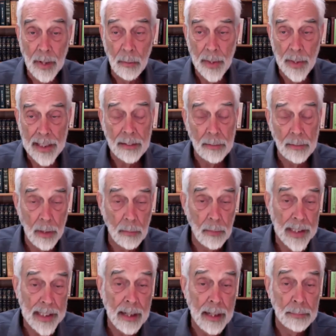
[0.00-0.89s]
but we
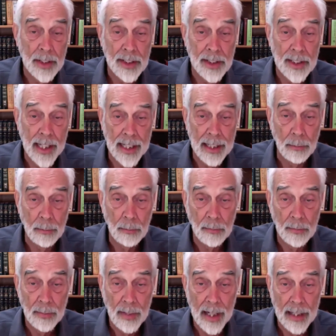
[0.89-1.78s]
kept the
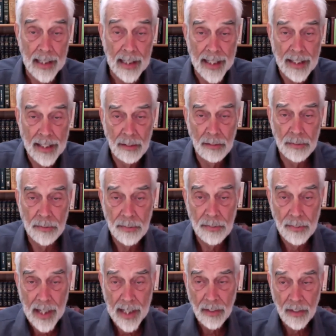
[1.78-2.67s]
same. I
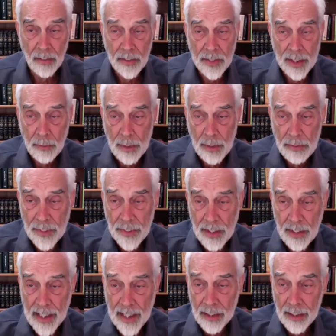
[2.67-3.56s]
don't think
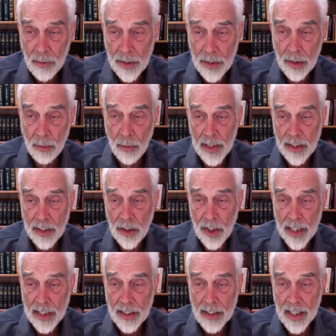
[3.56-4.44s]
we felt like we should
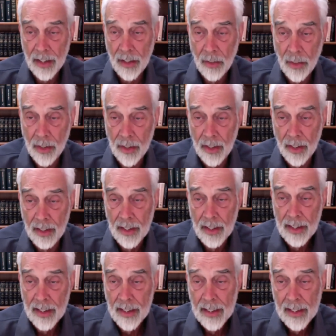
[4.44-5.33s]
really change that
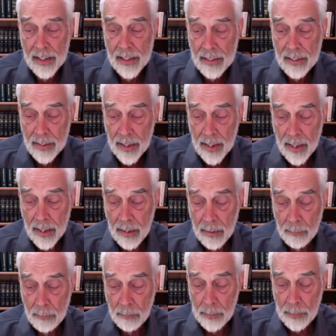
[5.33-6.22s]
order
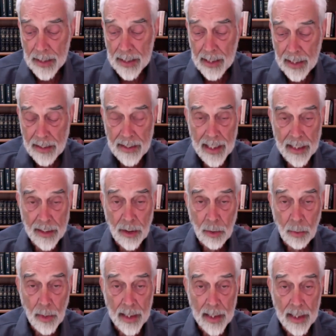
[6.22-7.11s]
because
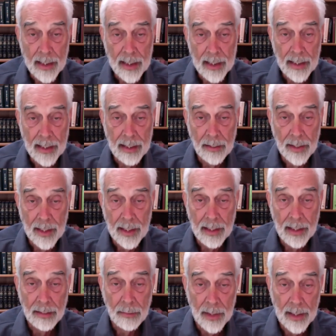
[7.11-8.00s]
that's the way
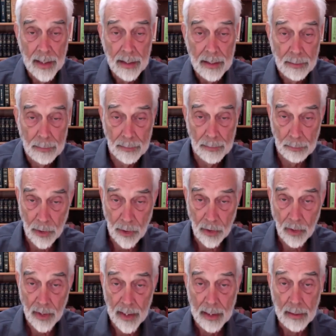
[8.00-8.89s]

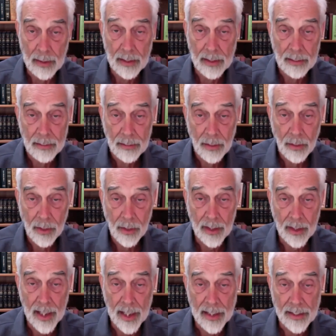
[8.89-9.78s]
Boger had
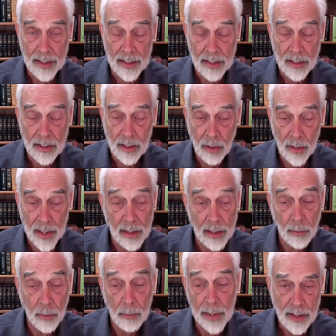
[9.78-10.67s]
organized it. So
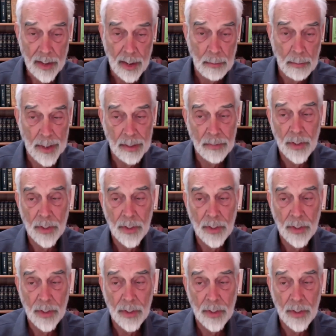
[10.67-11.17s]
anyway, there are some